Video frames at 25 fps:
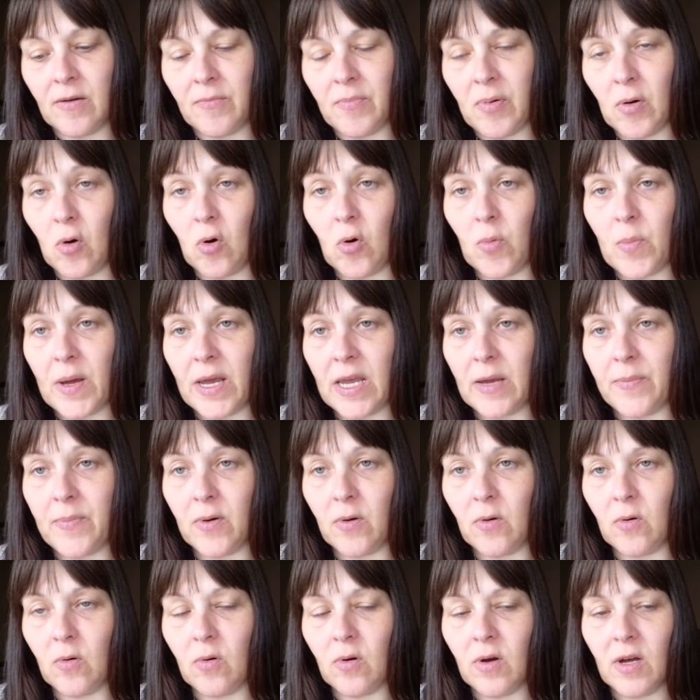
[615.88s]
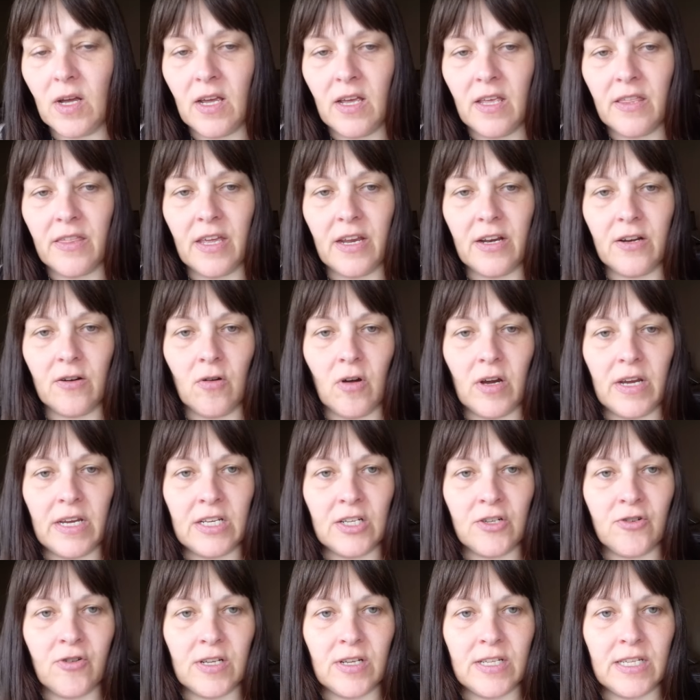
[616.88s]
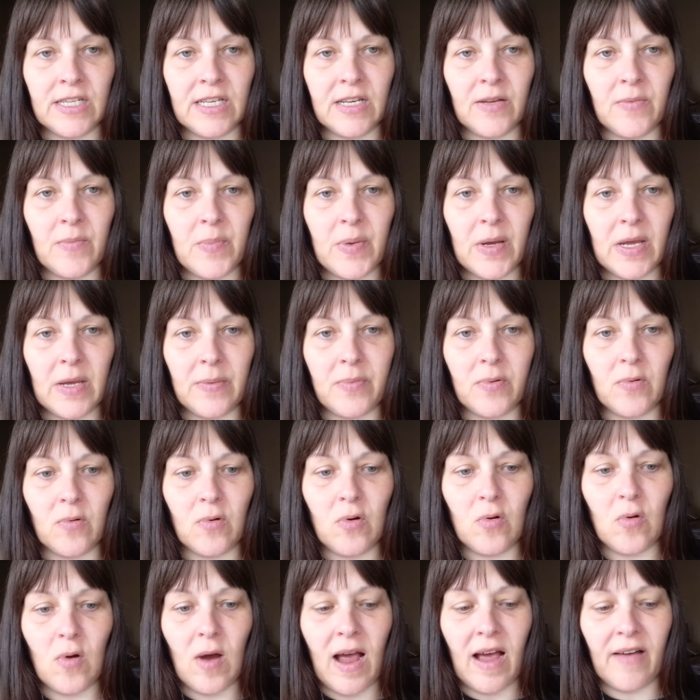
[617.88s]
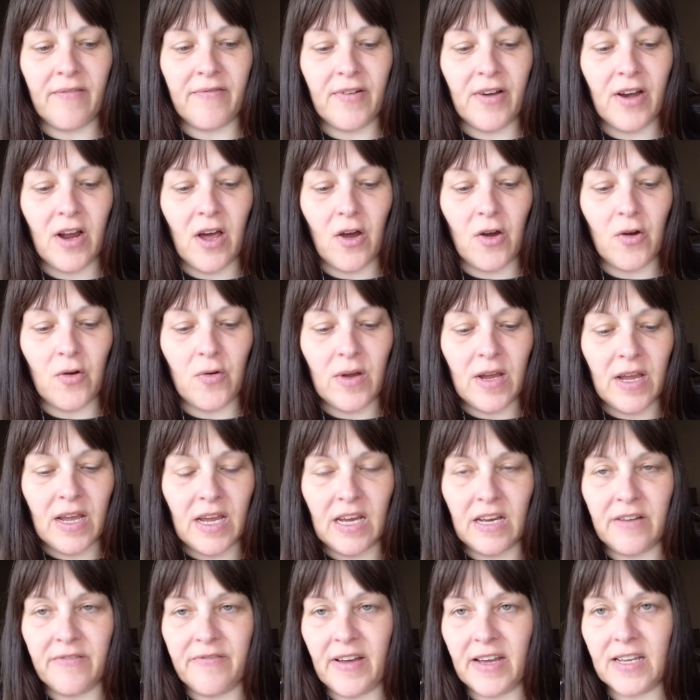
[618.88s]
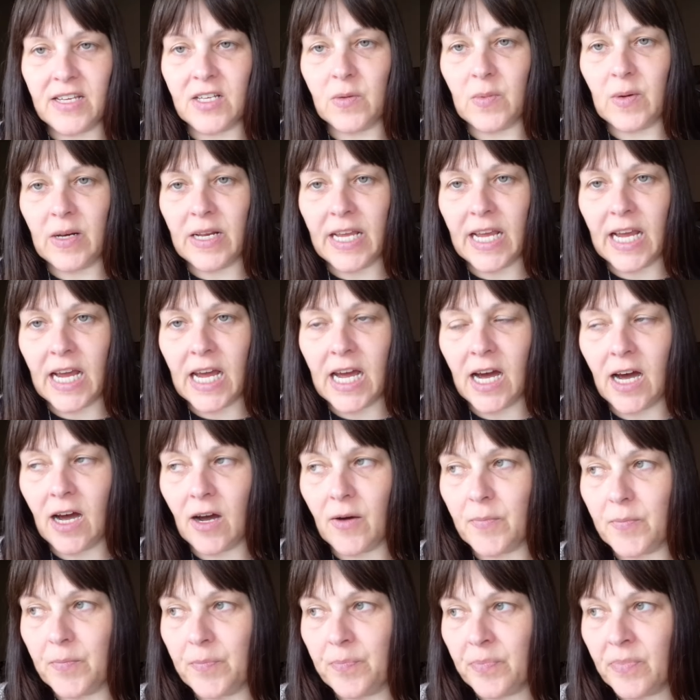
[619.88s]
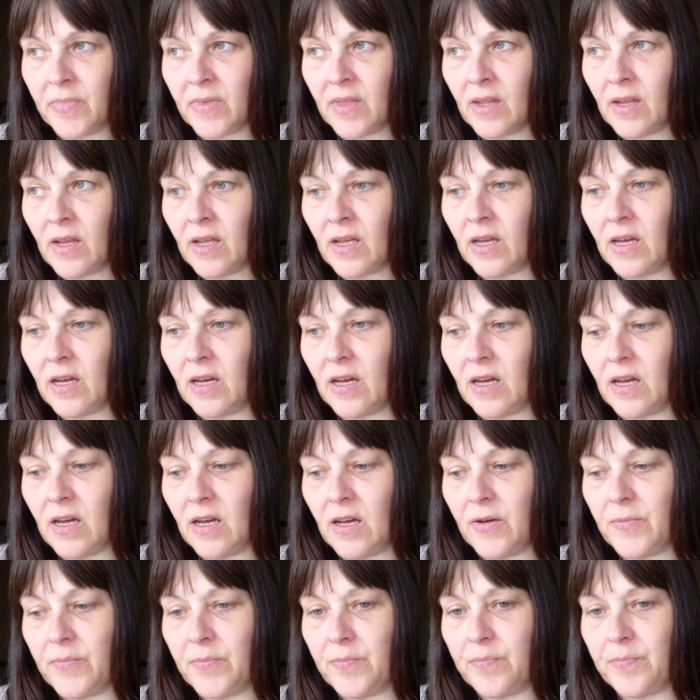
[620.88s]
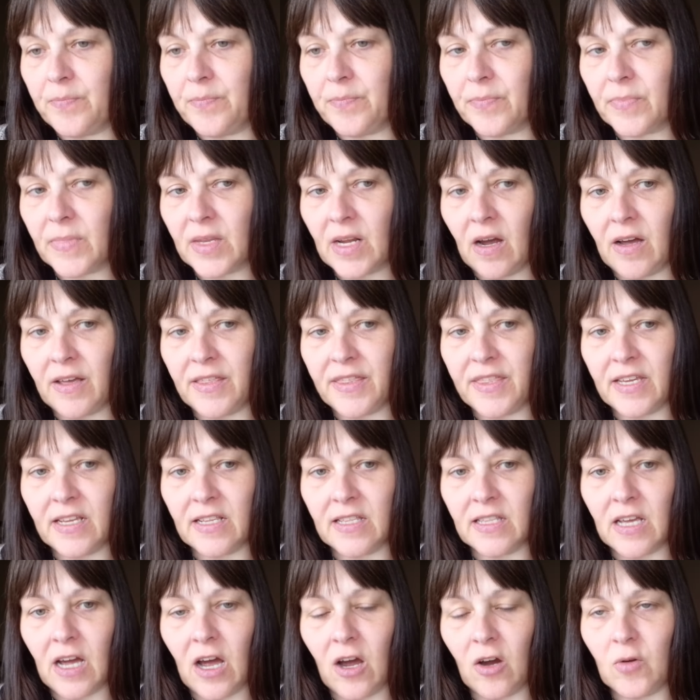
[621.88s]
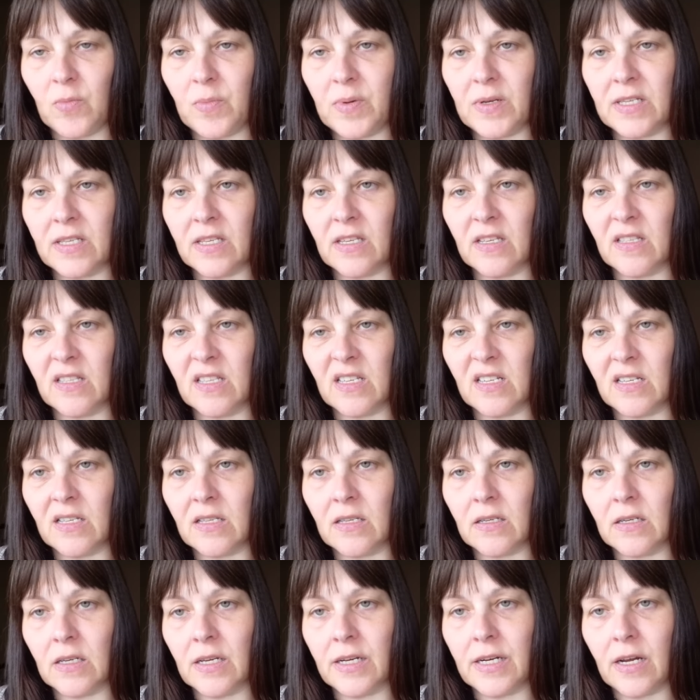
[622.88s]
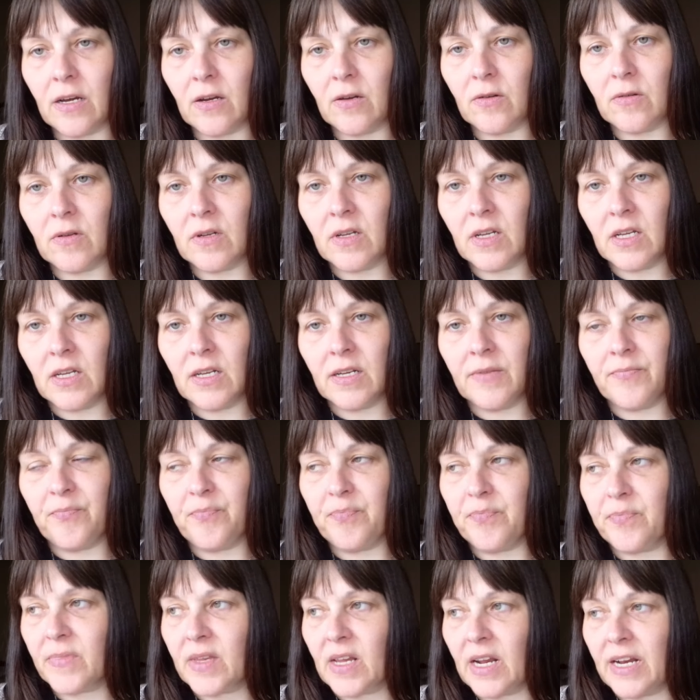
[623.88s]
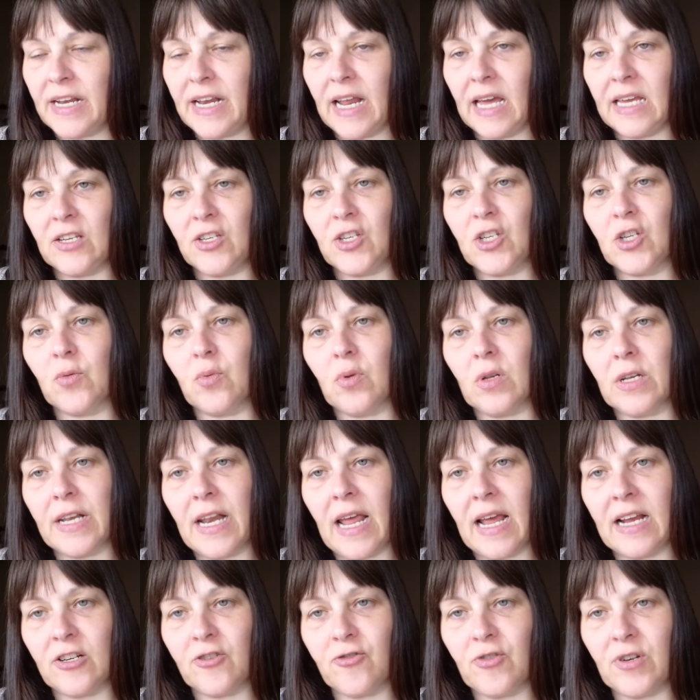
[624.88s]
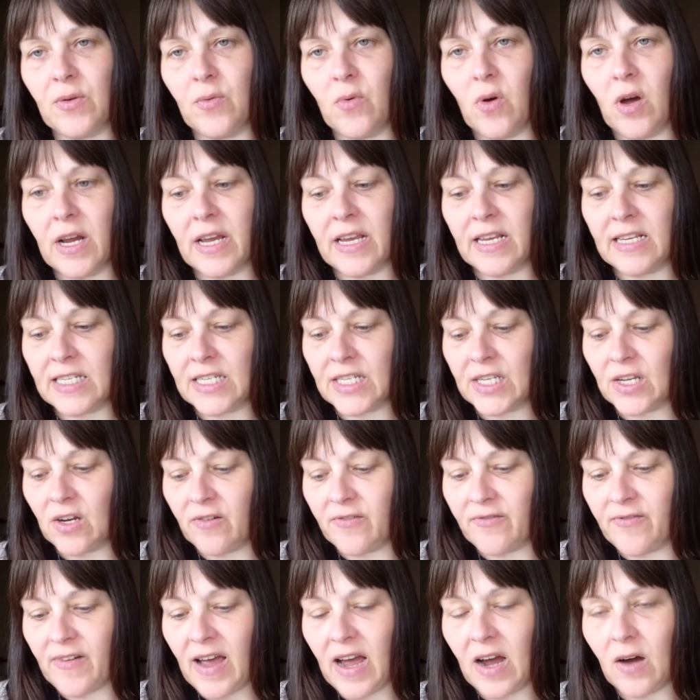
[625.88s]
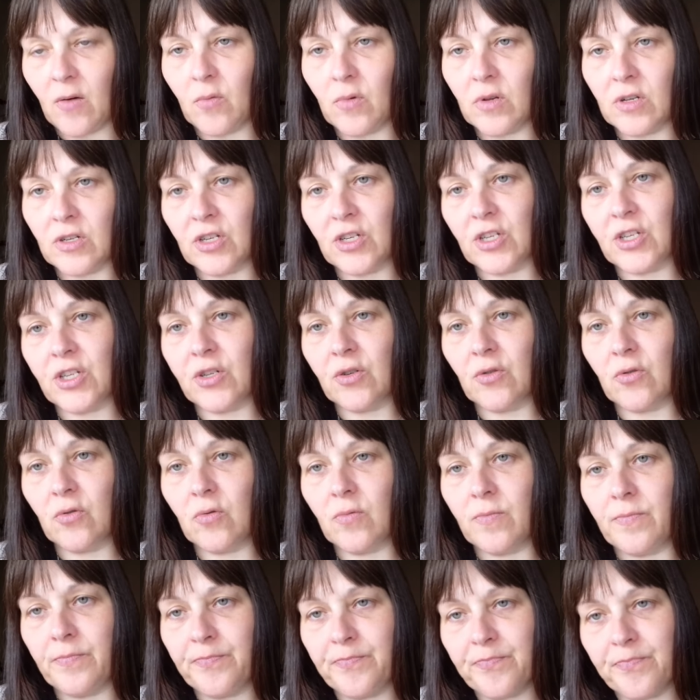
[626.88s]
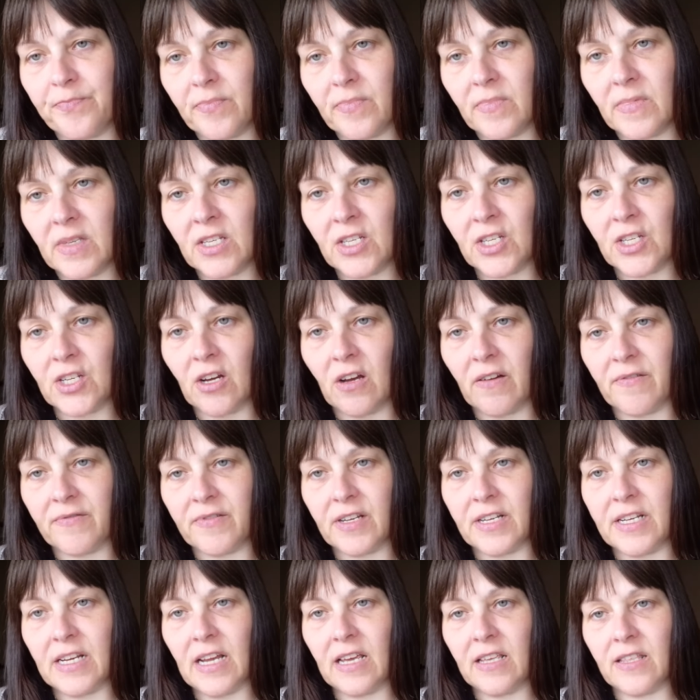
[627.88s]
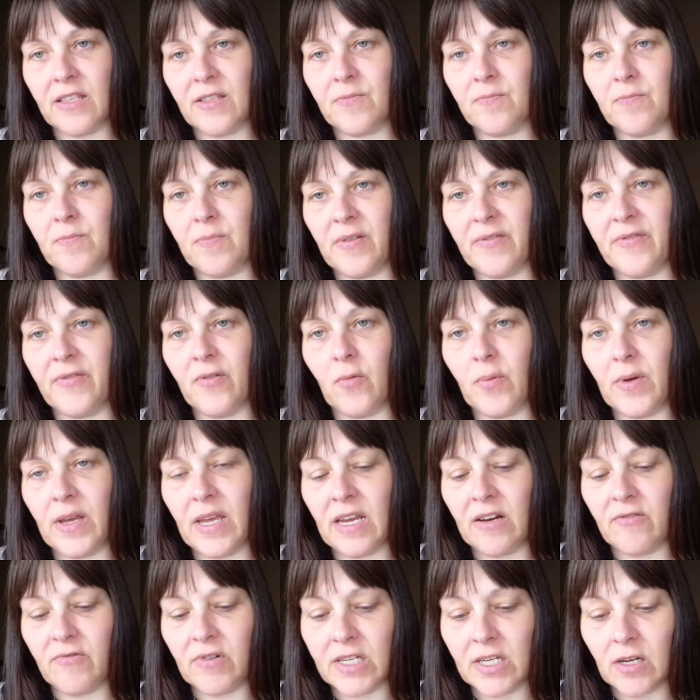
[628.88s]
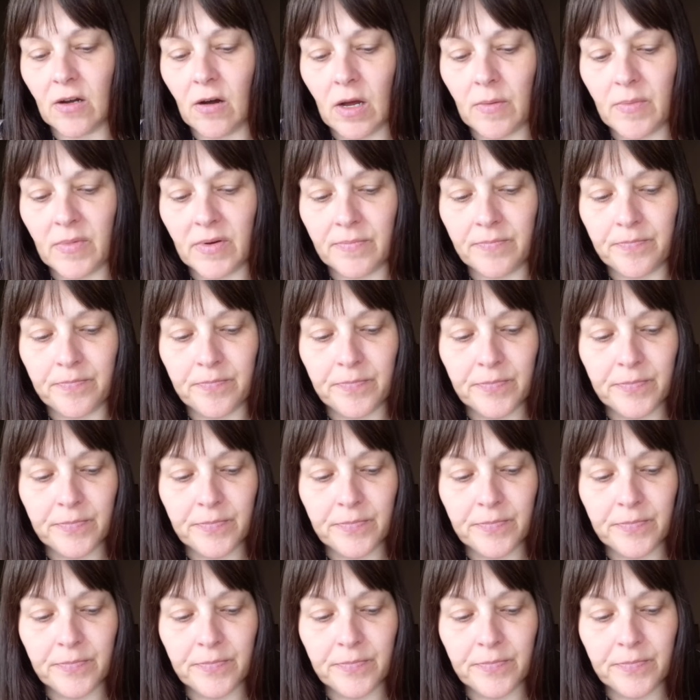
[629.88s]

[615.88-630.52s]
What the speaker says: poor people, they're not interested in people who have no investable income, I think the hope is that, you know, nature will naturally work itself out and we'll just all starve to death before we hit retirement,